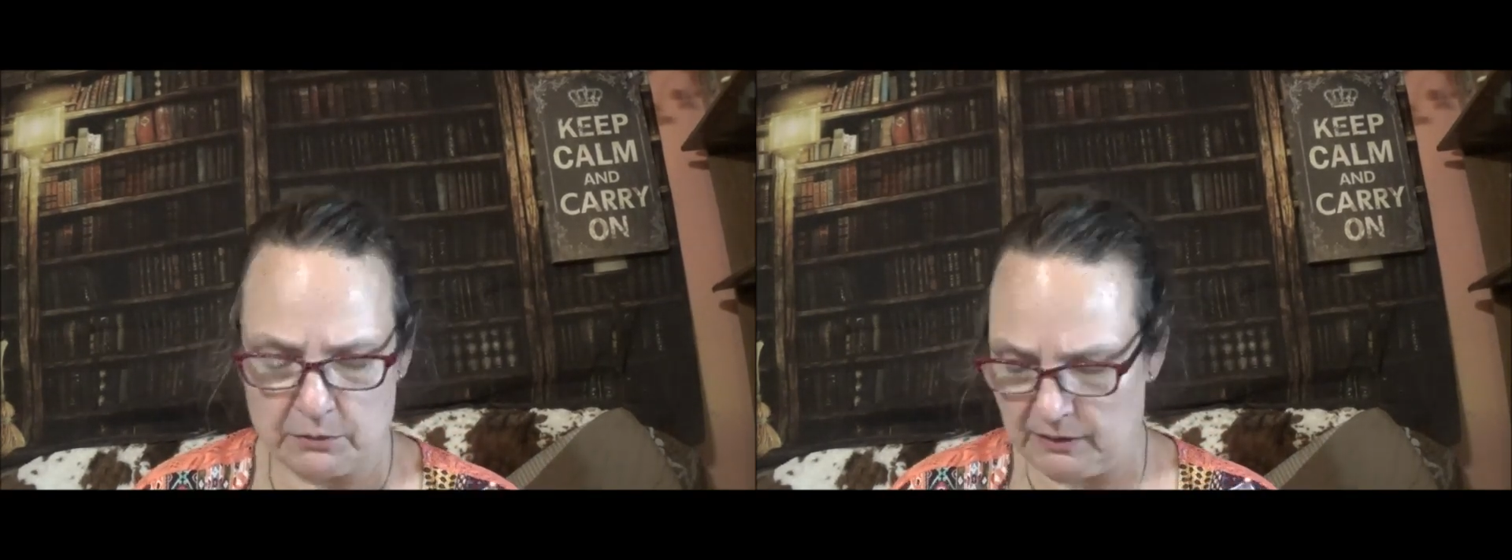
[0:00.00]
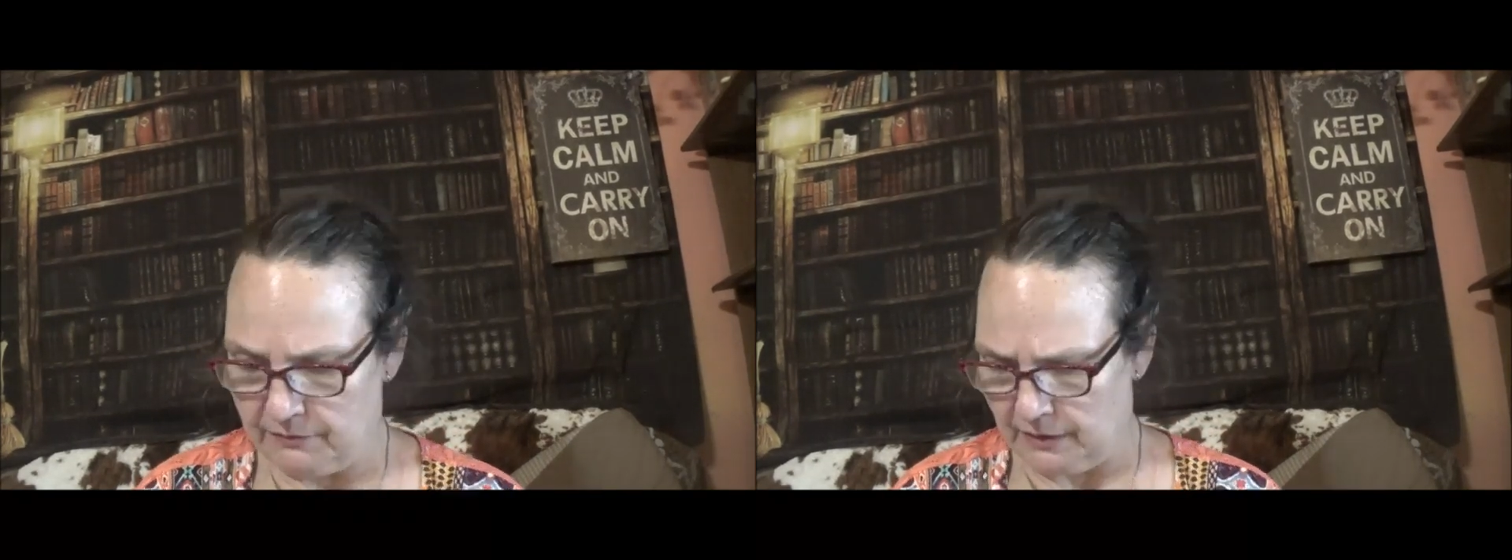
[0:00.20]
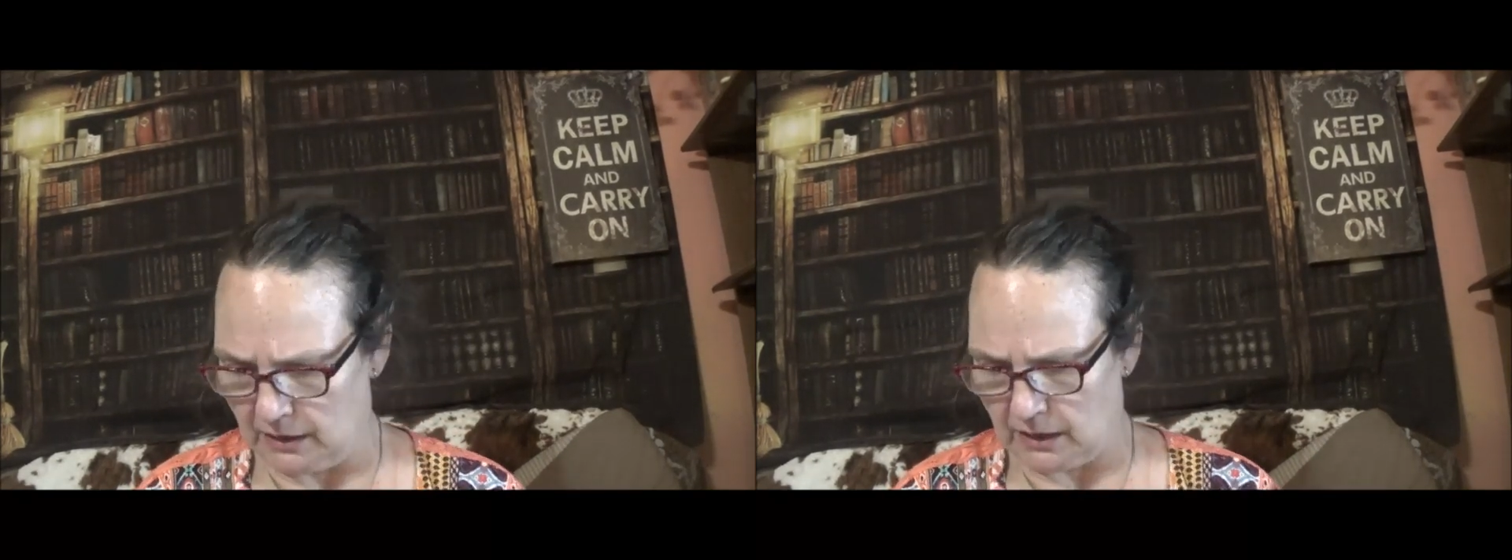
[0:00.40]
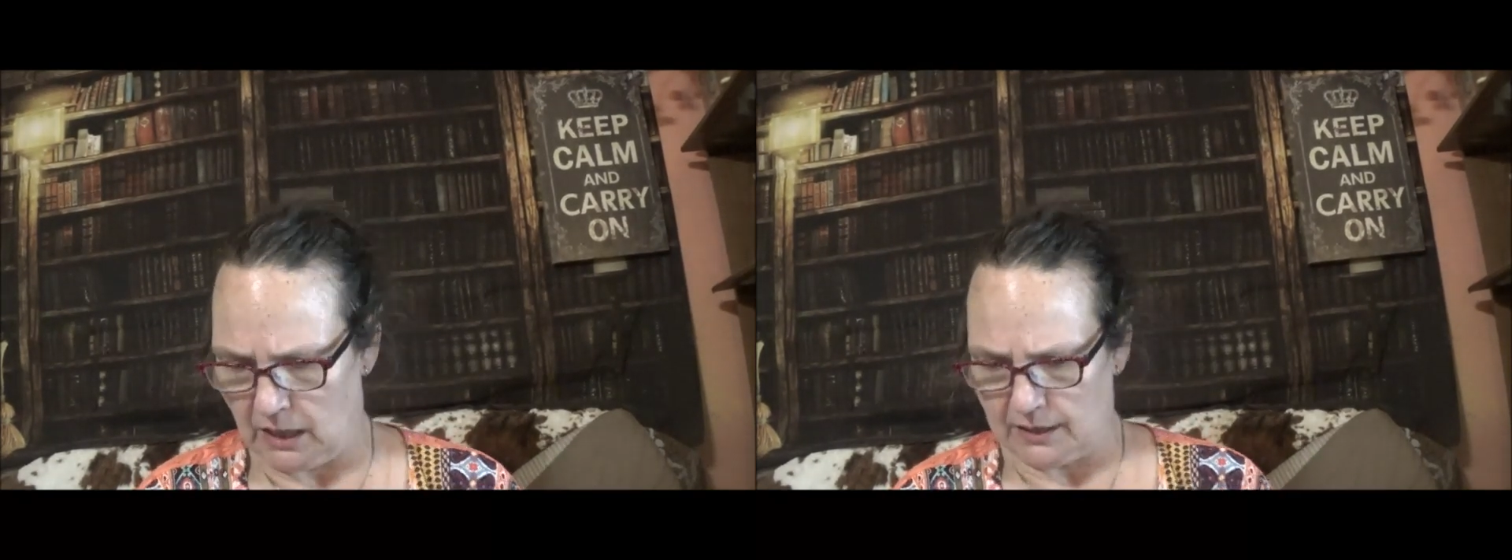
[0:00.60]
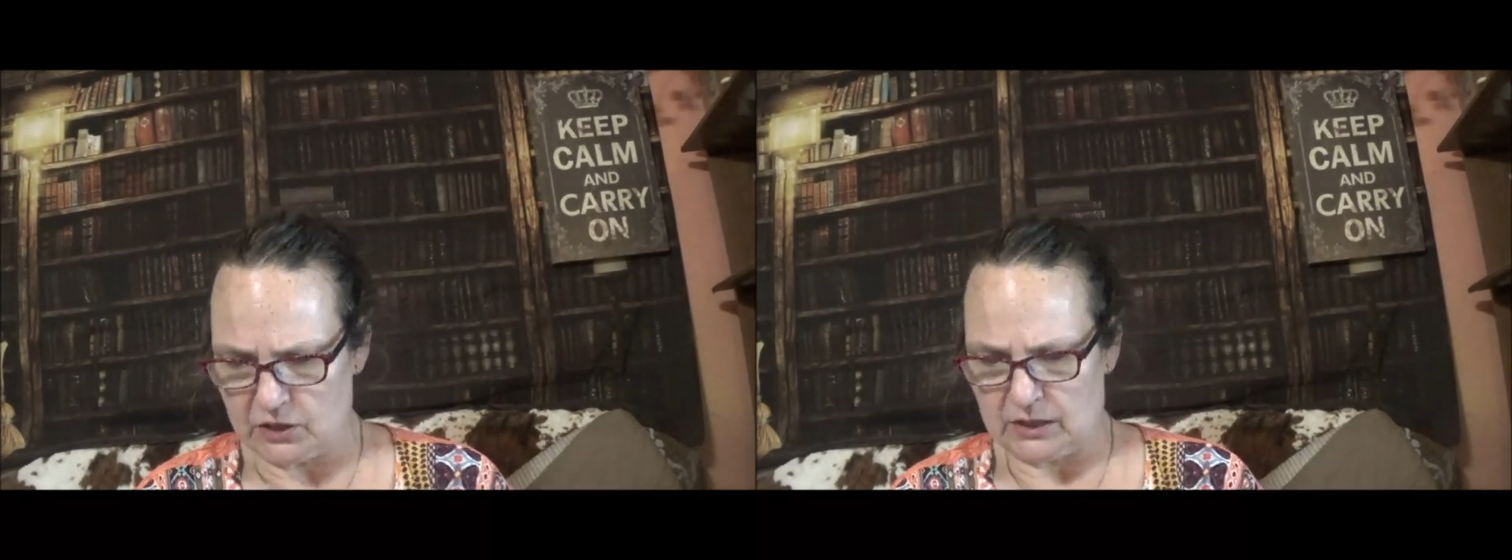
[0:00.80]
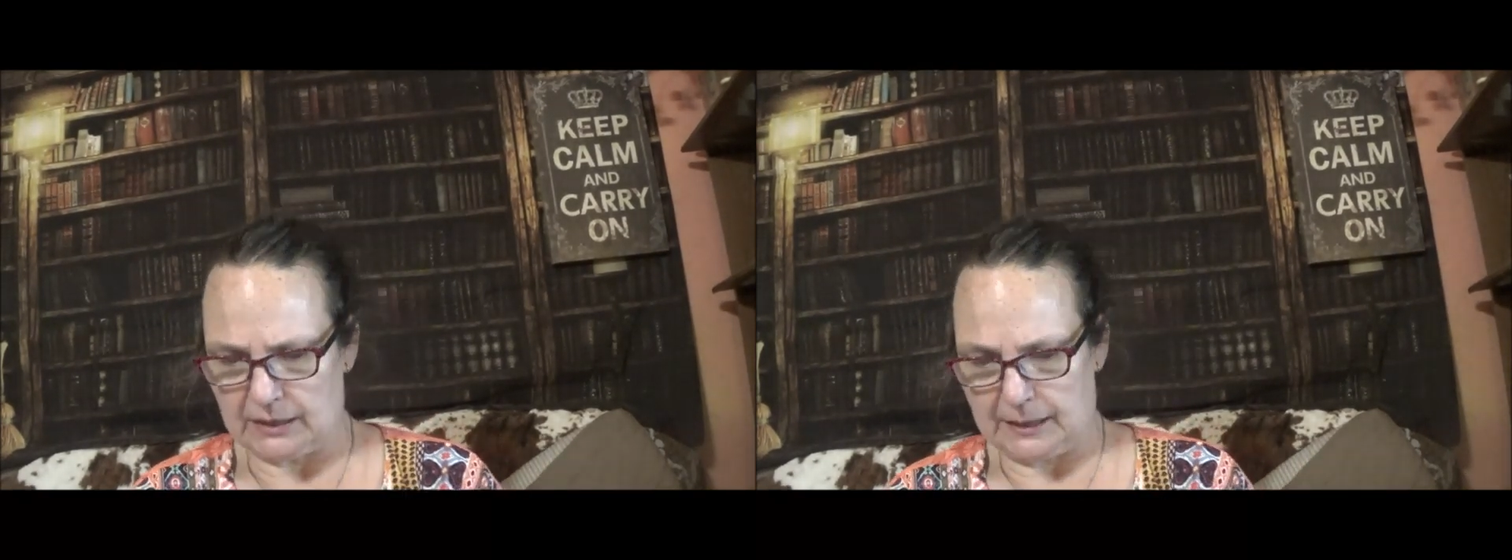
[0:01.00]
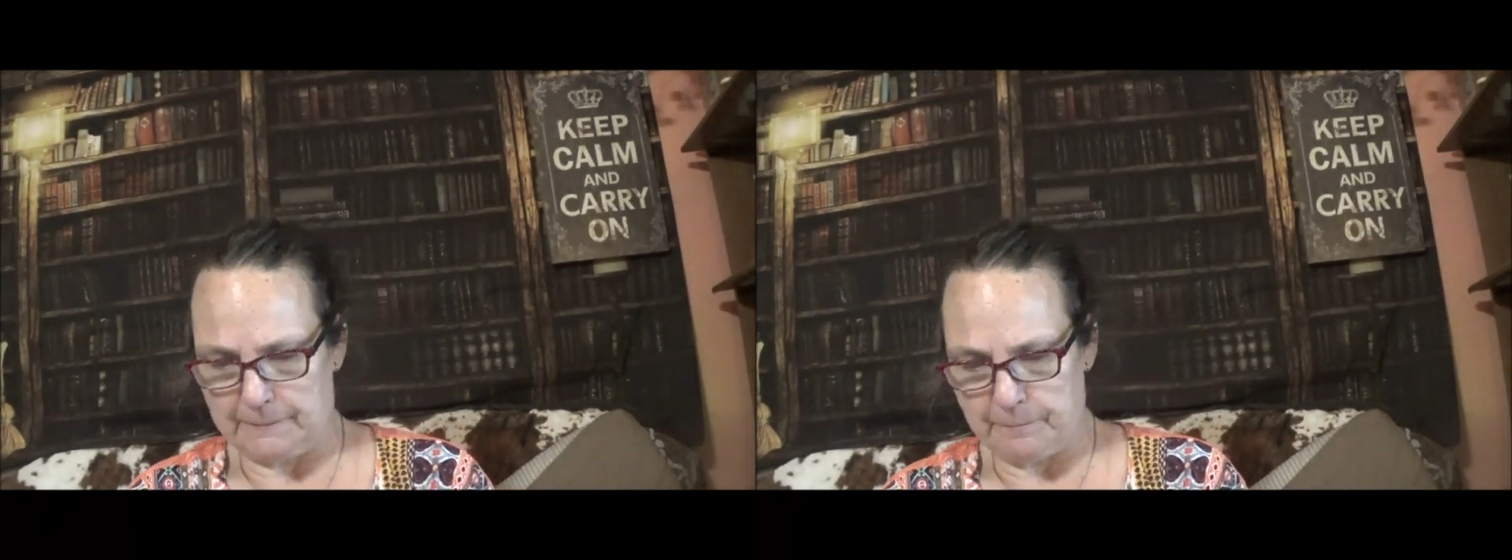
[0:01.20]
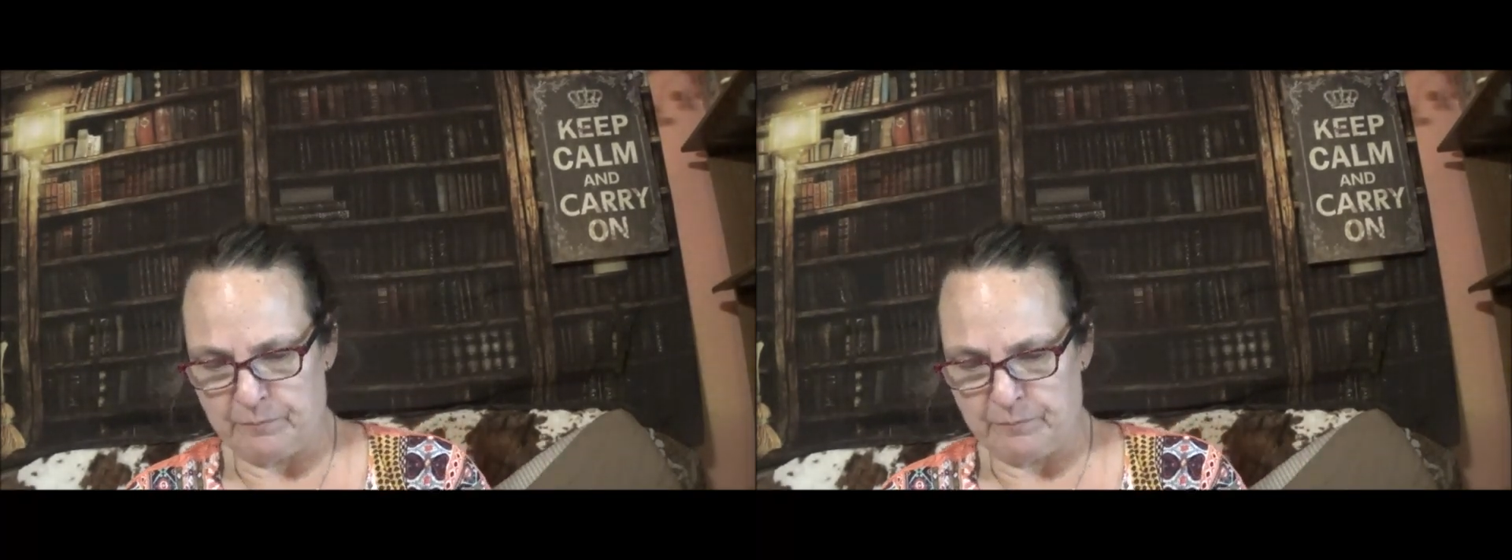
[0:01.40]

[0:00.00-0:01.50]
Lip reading: to refill it constantly.